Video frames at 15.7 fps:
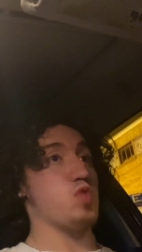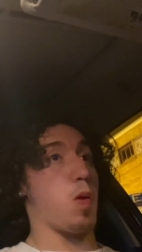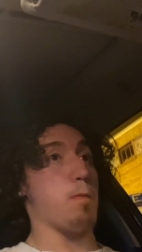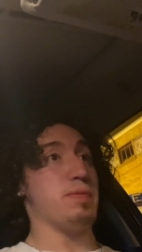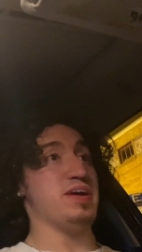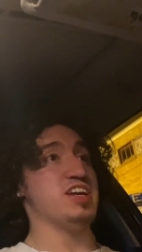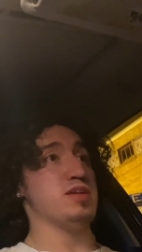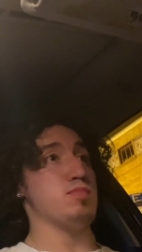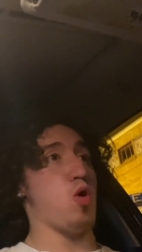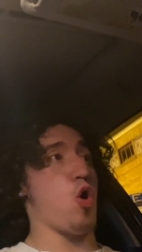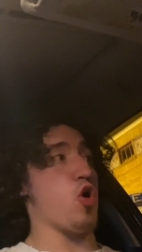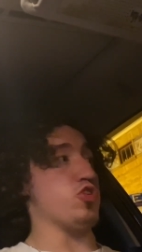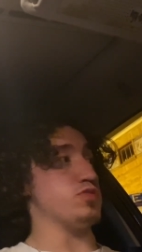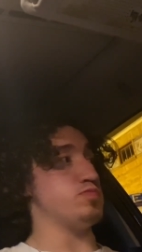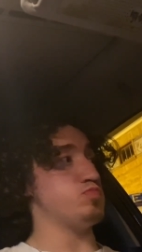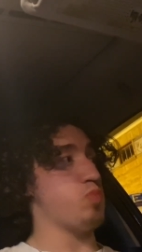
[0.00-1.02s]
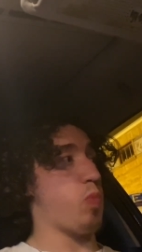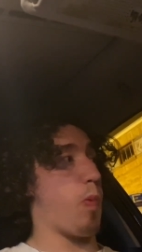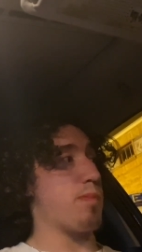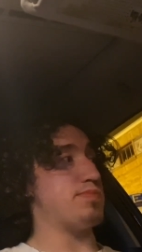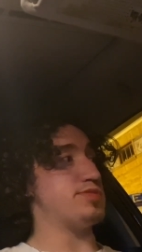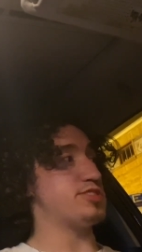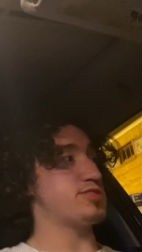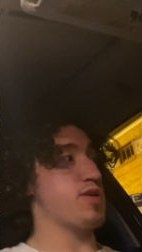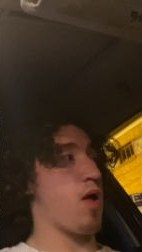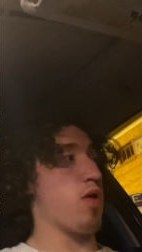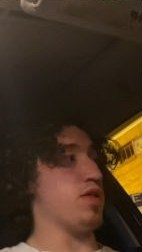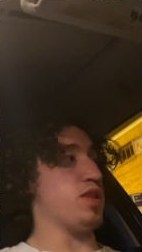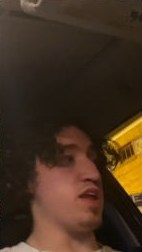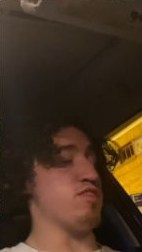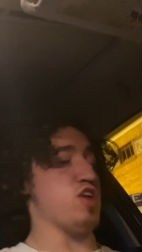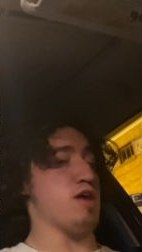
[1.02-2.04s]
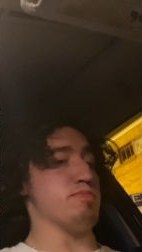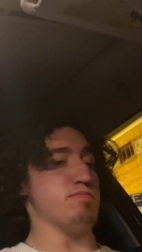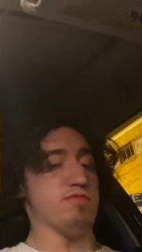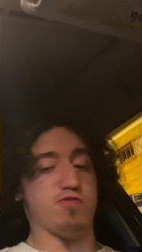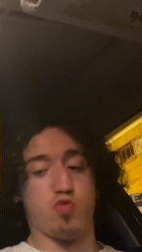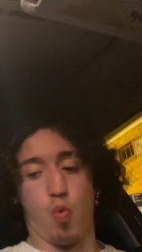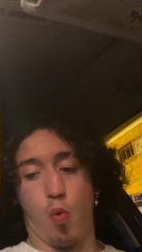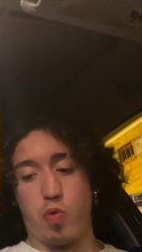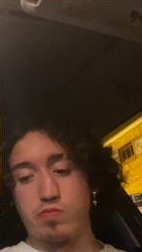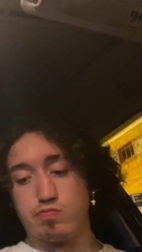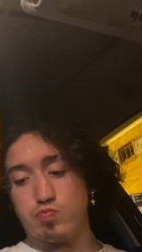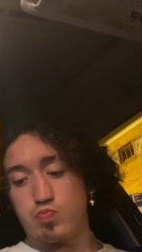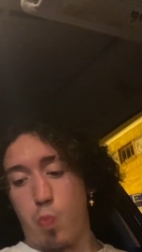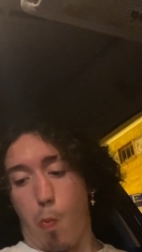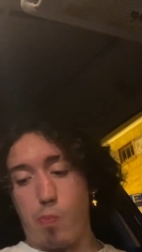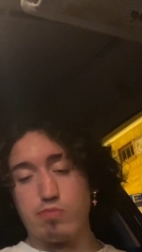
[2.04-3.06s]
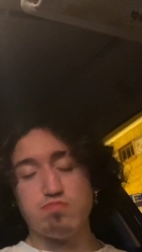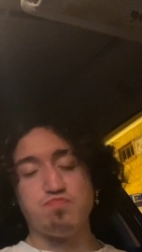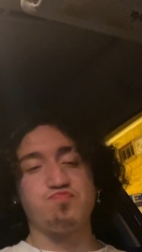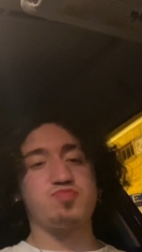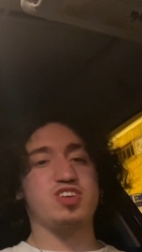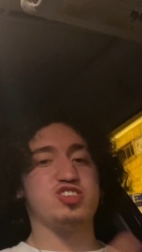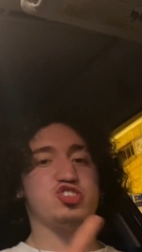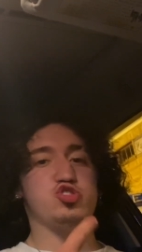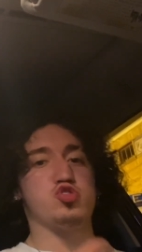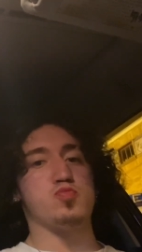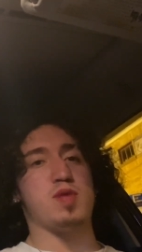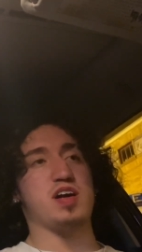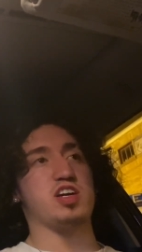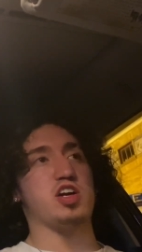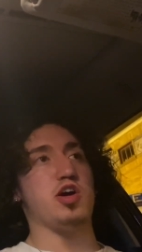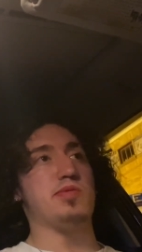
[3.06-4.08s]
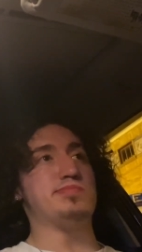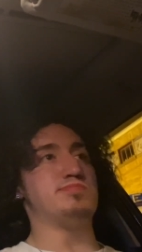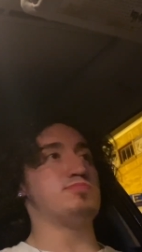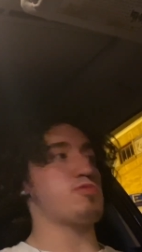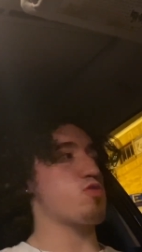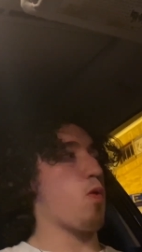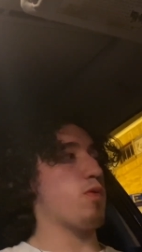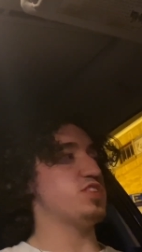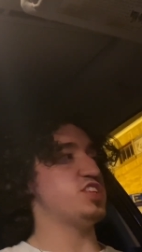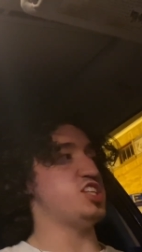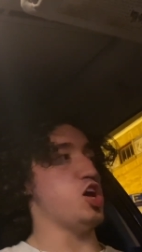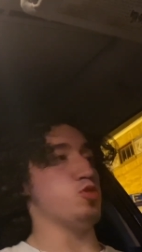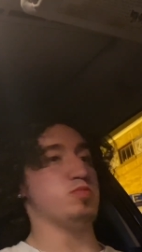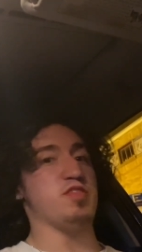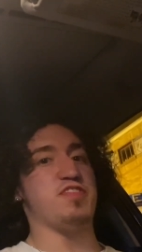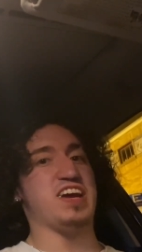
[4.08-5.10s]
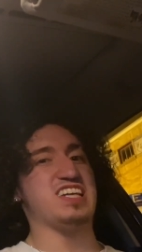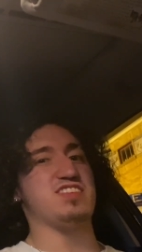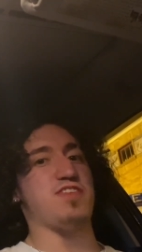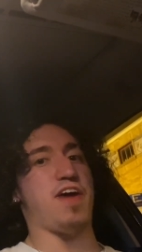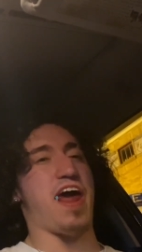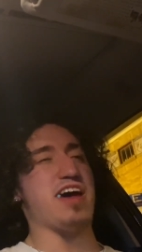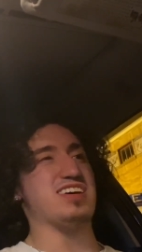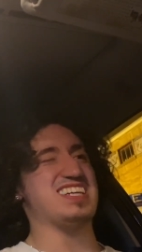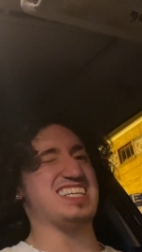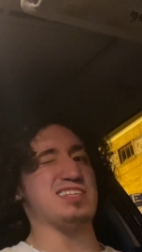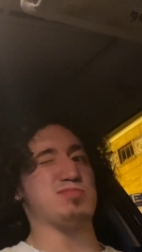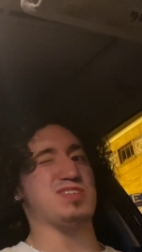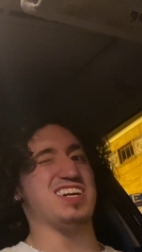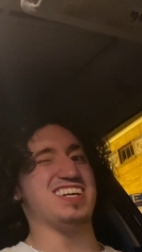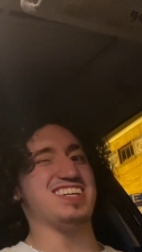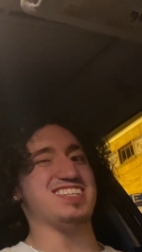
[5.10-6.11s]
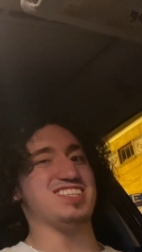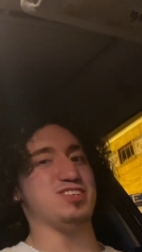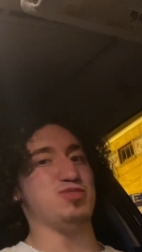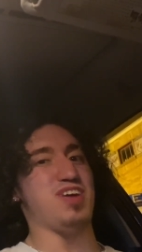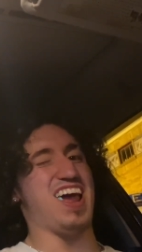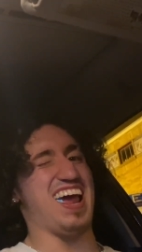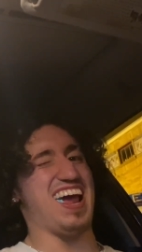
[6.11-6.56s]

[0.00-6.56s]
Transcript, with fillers: Bend the bar. Never happened before. Chewing on my gum to help the face fat because I'm cutting too.